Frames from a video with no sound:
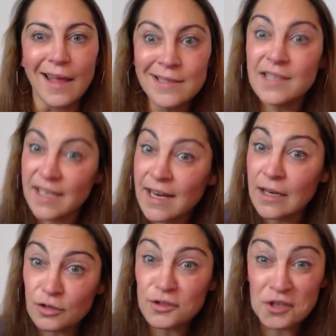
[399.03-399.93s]
I think
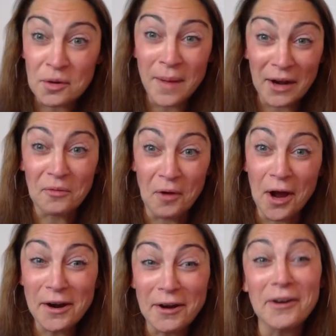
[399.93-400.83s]
teenagers, no matter
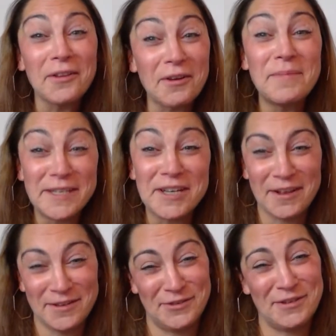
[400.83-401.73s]
what, are a little bit
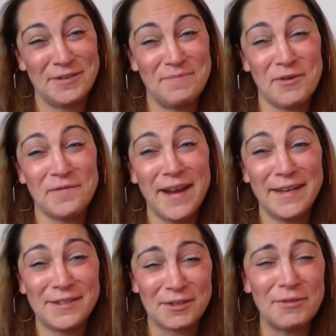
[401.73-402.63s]
challenging to
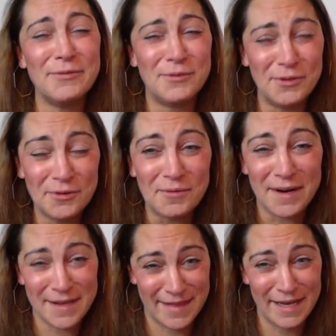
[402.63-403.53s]
motivate. And so you do
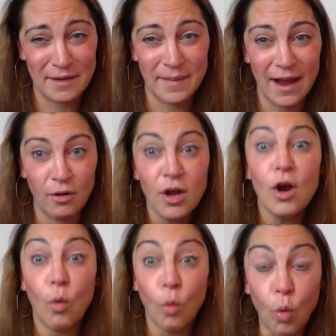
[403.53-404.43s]
want to think about
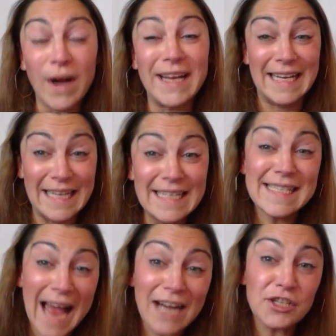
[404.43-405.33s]
what
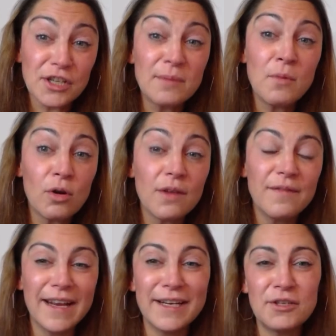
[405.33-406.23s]
is actually
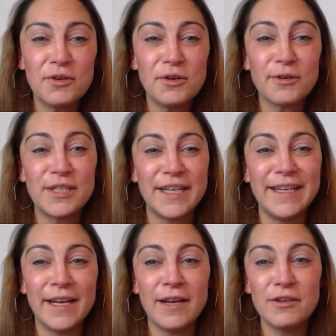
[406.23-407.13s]
motivating to your
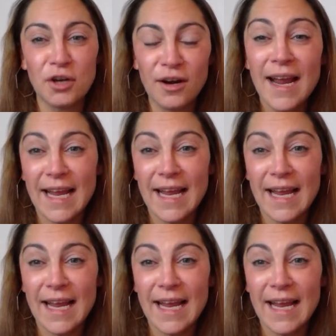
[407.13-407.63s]
teenager.